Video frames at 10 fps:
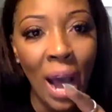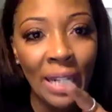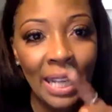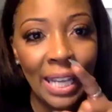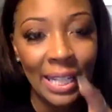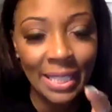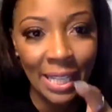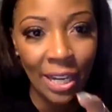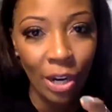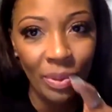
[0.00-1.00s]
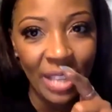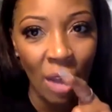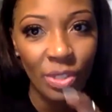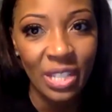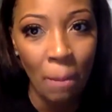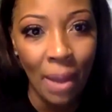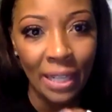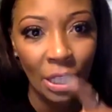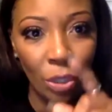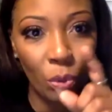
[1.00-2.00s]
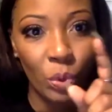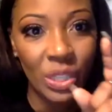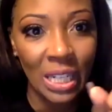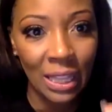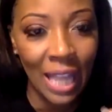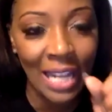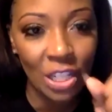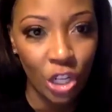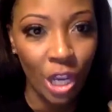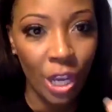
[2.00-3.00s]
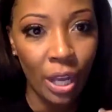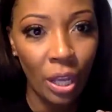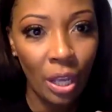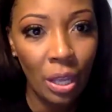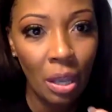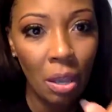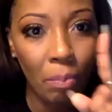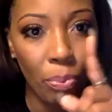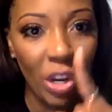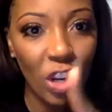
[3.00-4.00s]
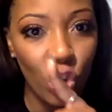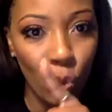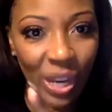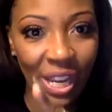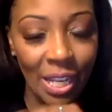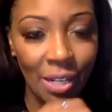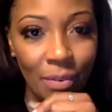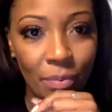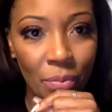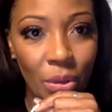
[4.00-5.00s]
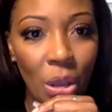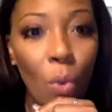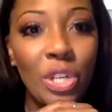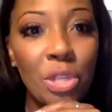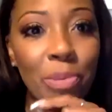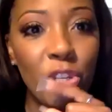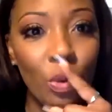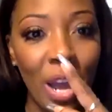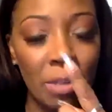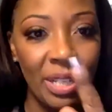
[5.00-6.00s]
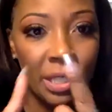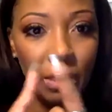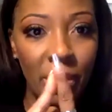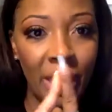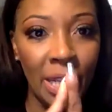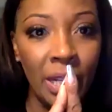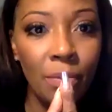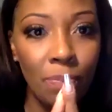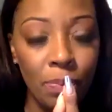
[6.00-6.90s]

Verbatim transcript: Nobody gets here without somebody who's an Elijah brings you in, which meant you had to be submitted,